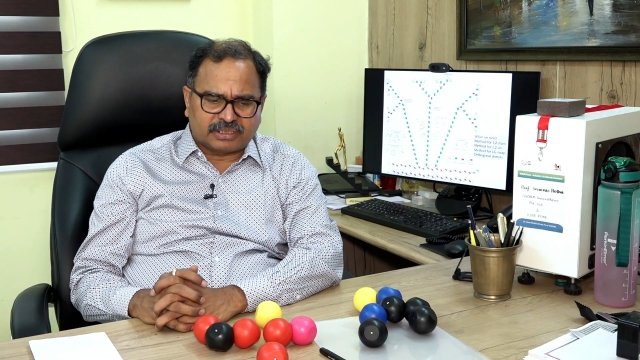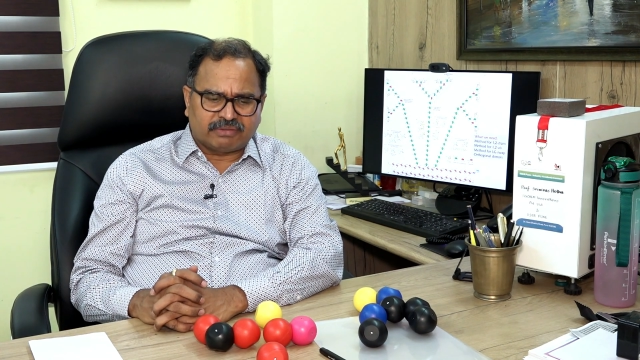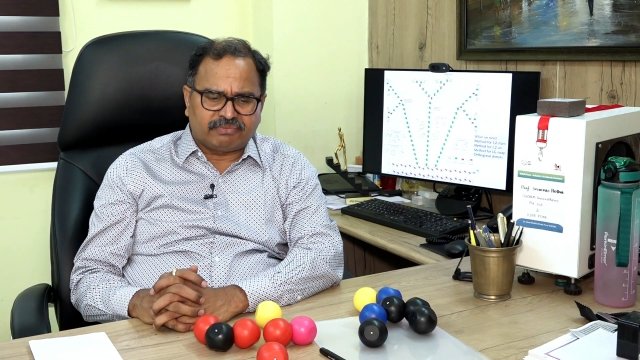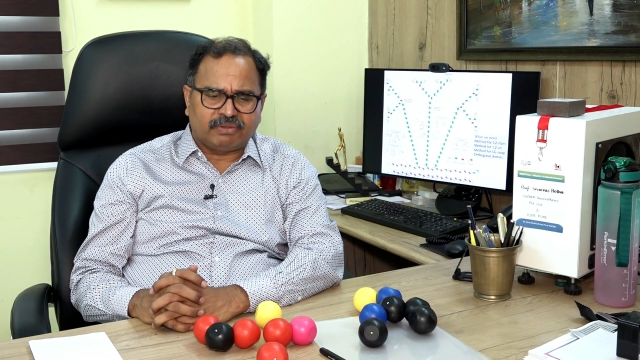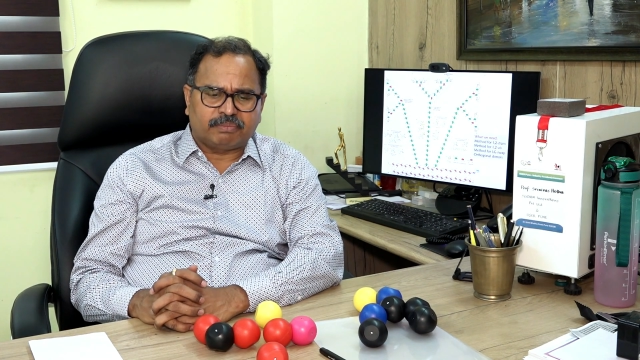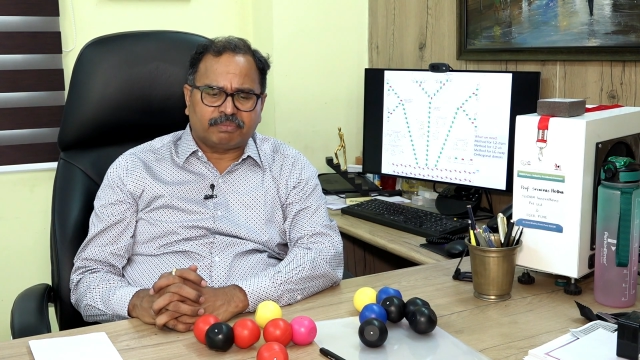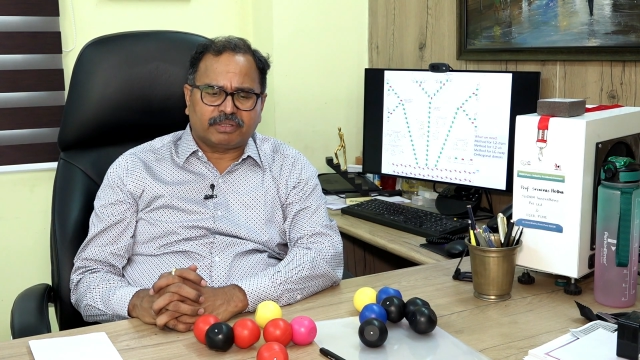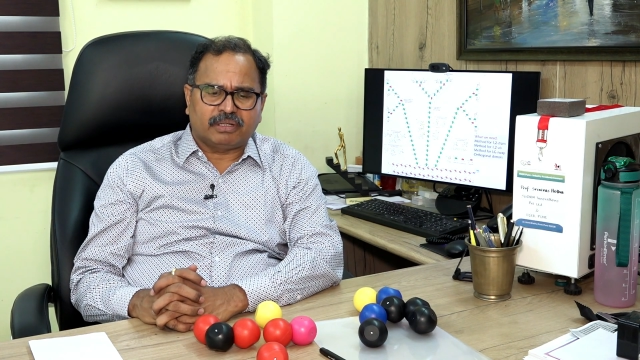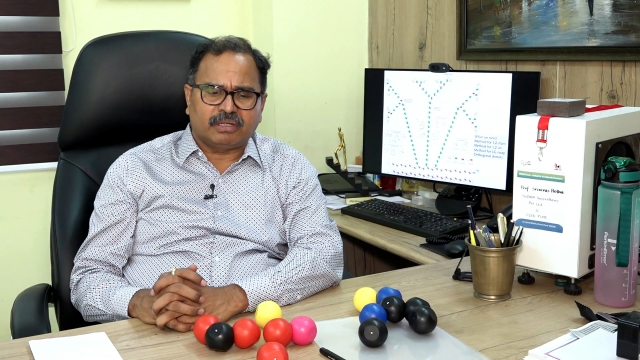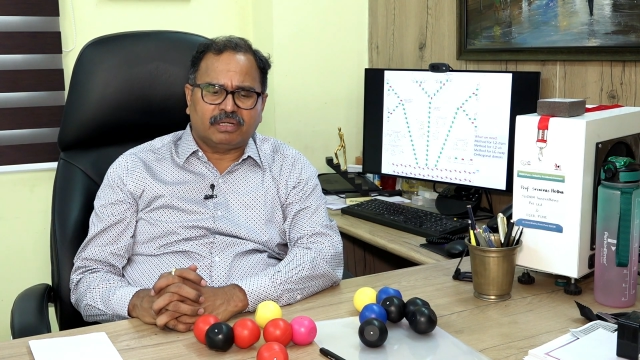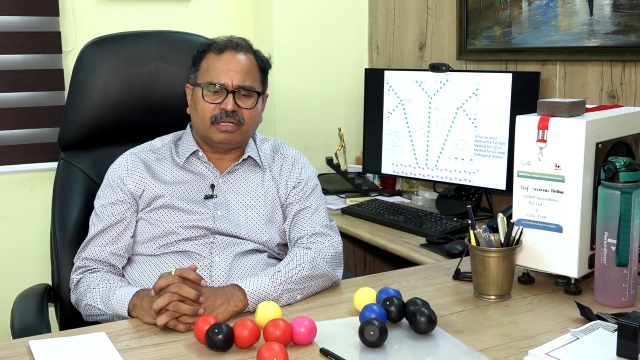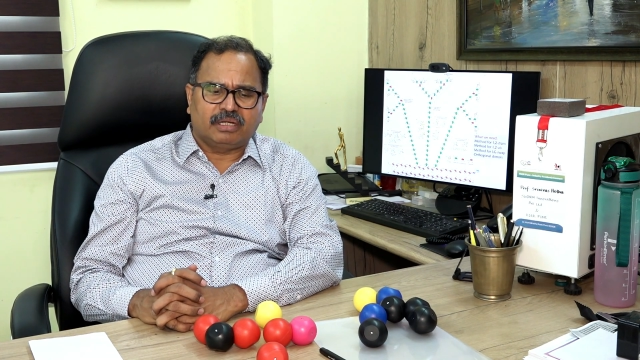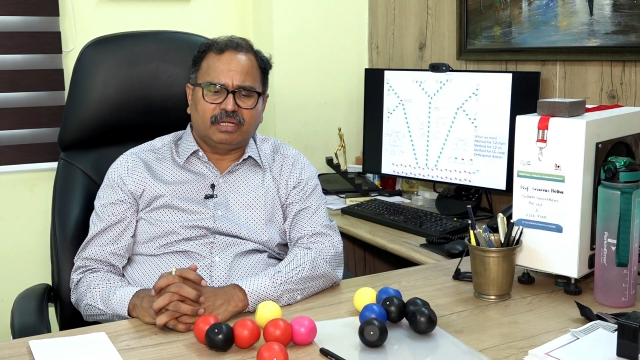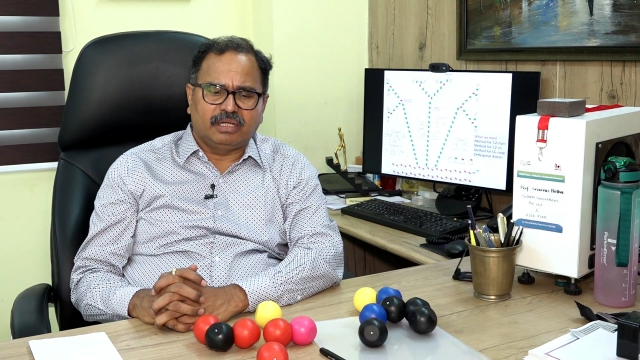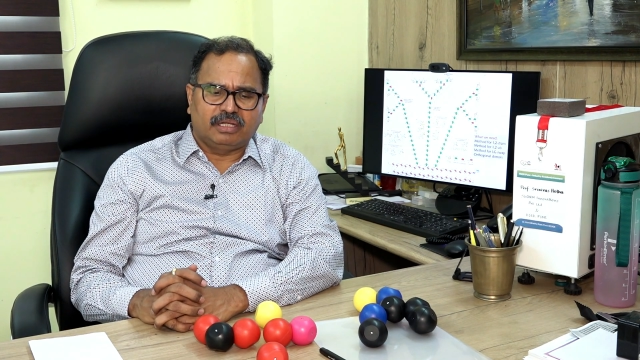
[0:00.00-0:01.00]

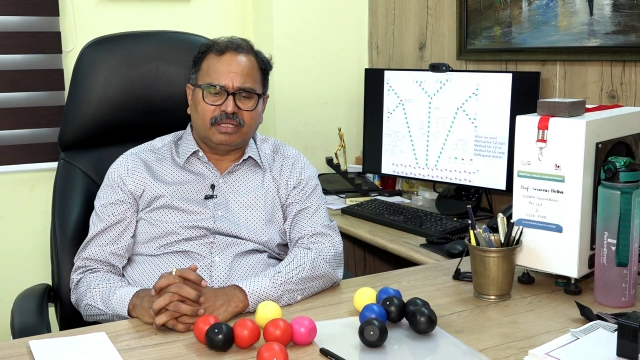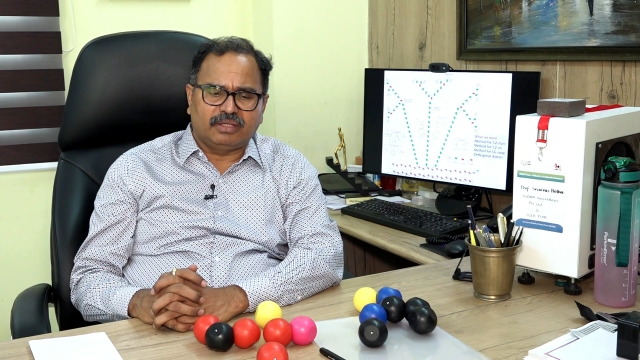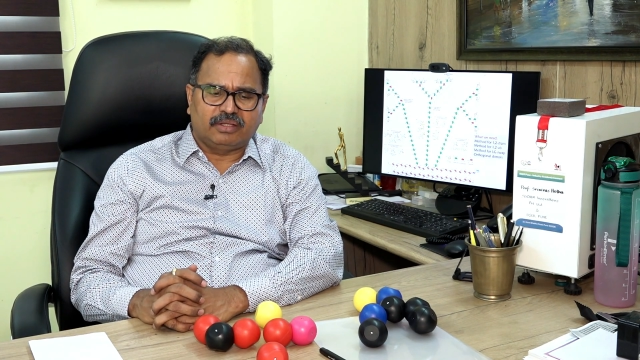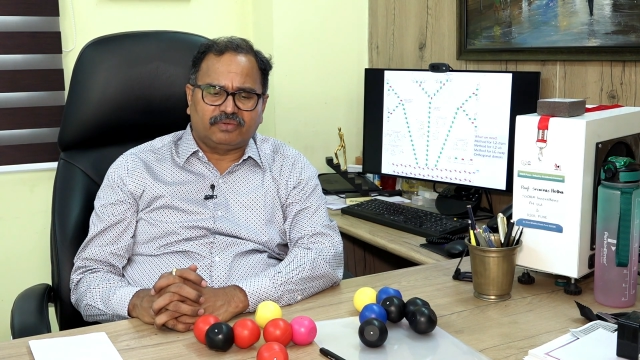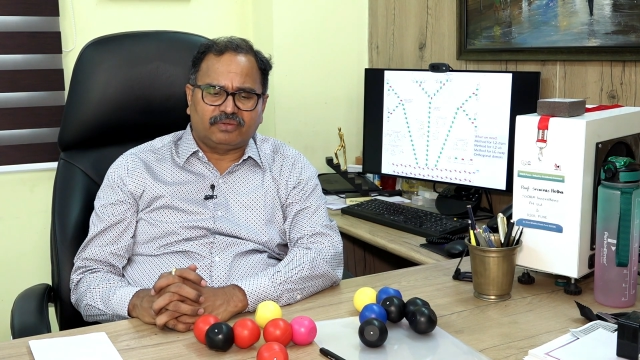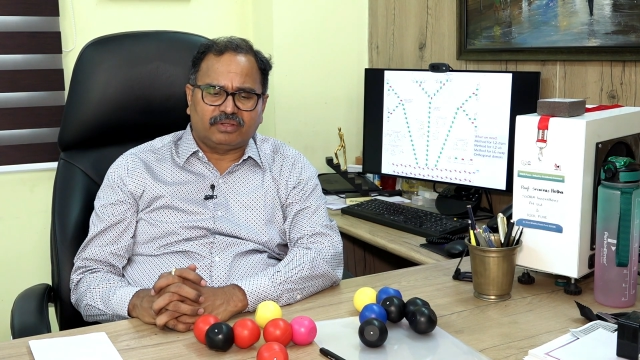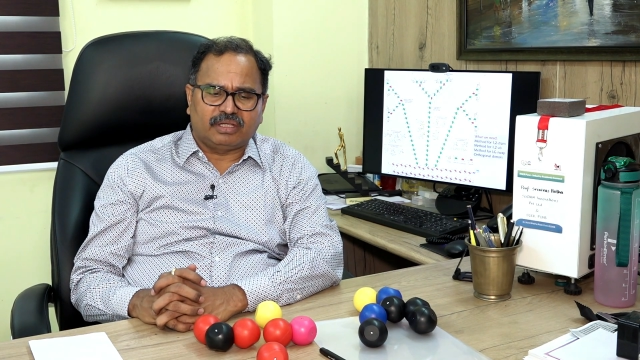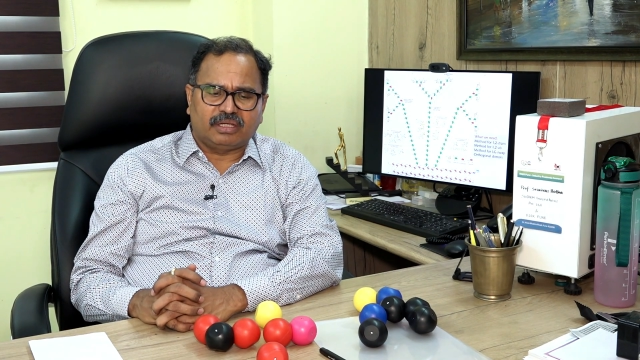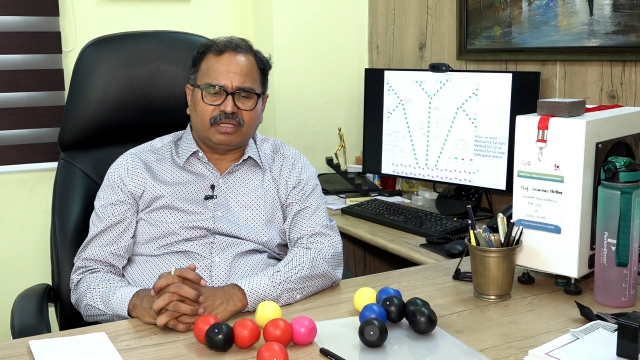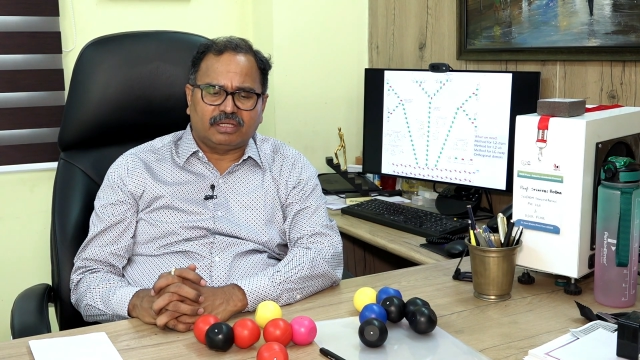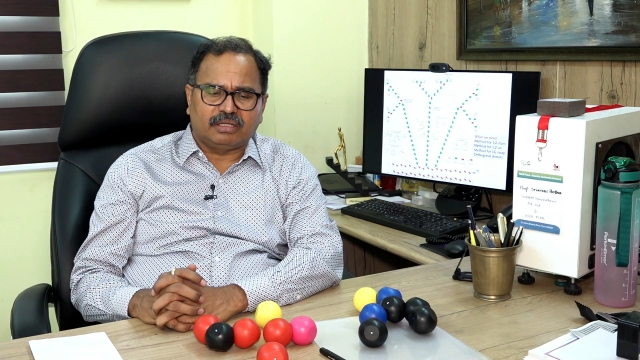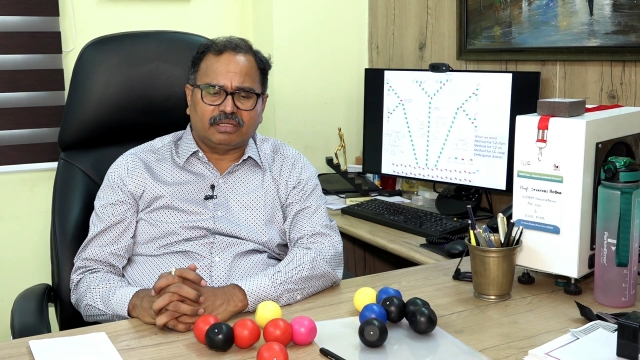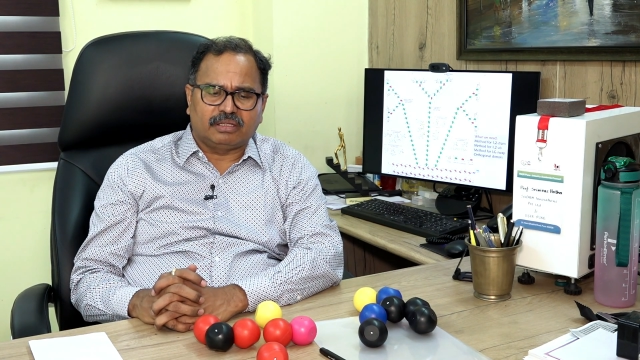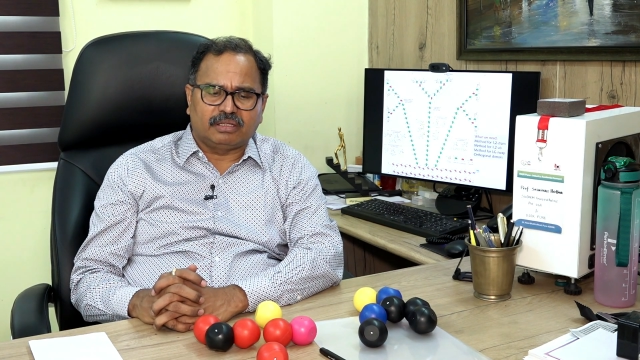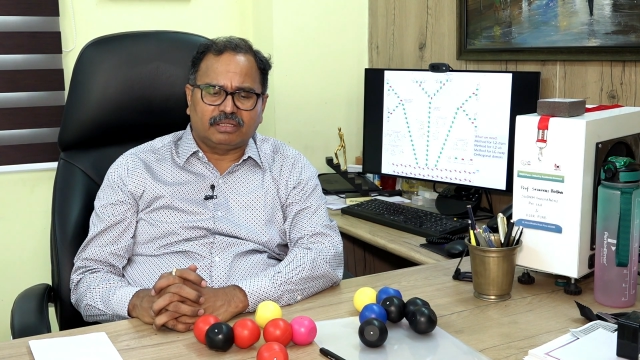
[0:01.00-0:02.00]
CEFIPRA
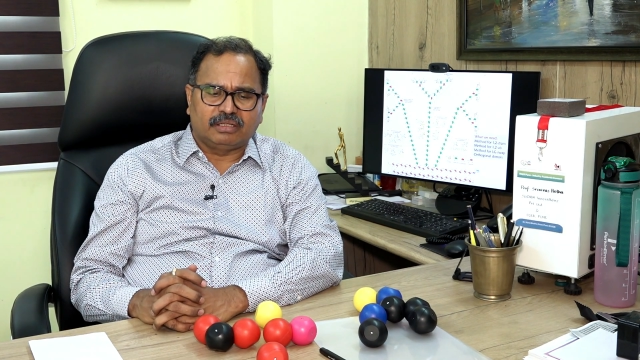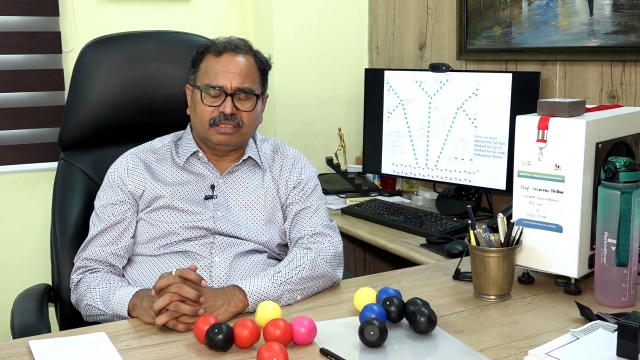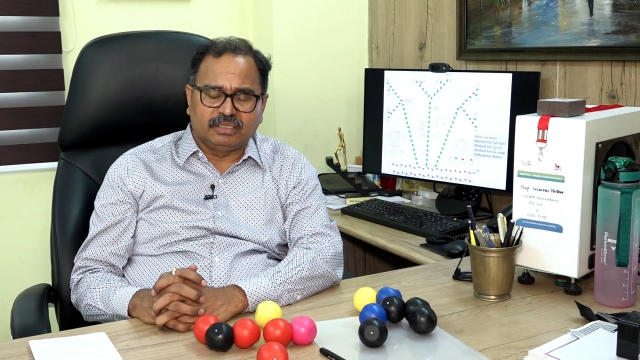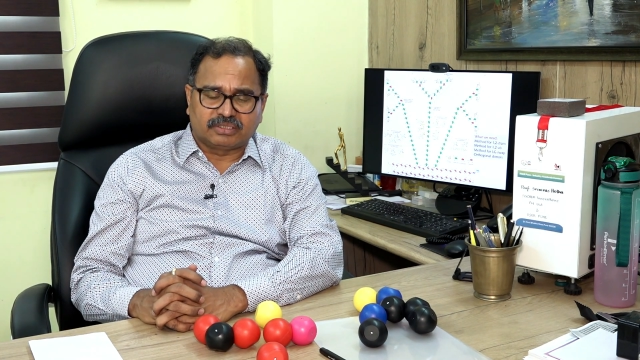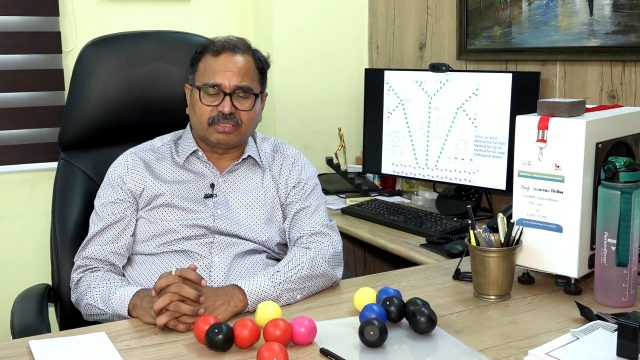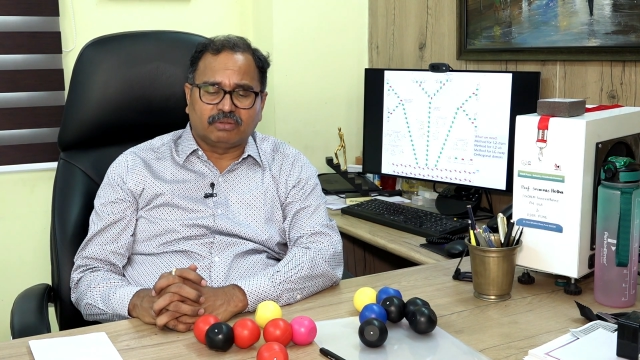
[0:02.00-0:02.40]
is